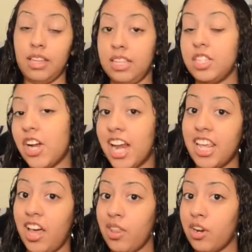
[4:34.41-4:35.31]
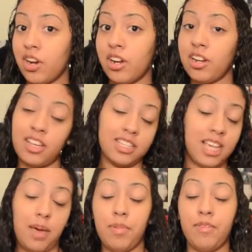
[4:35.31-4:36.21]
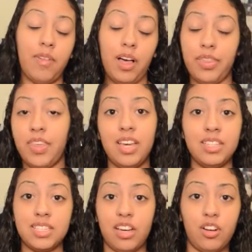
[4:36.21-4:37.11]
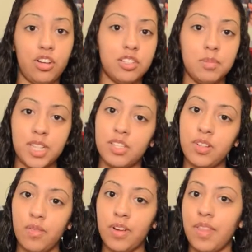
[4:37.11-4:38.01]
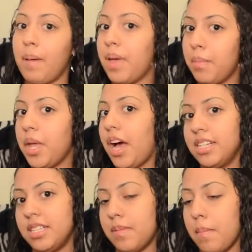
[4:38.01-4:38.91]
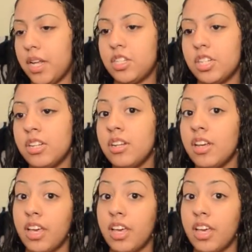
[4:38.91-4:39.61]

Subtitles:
Is there any other type of things that girls obsess over that maybe I didn't mention?